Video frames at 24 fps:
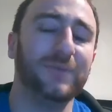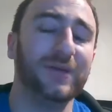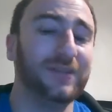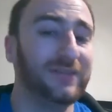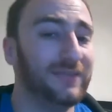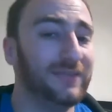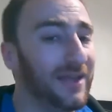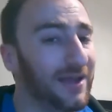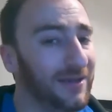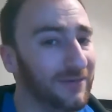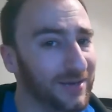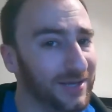is
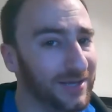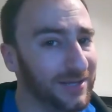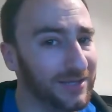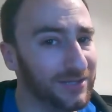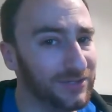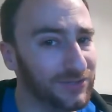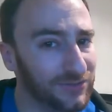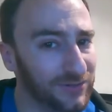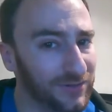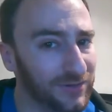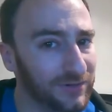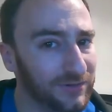that really
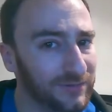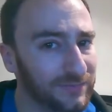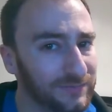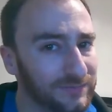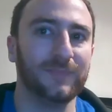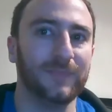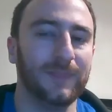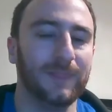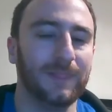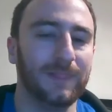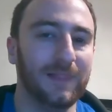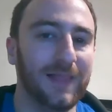true?
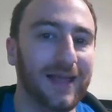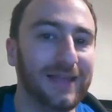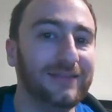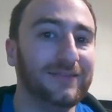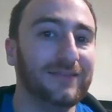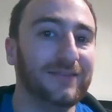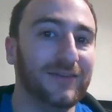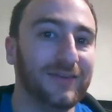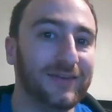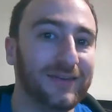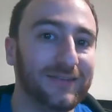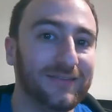Let's
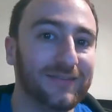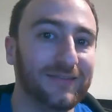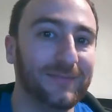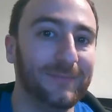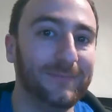look at some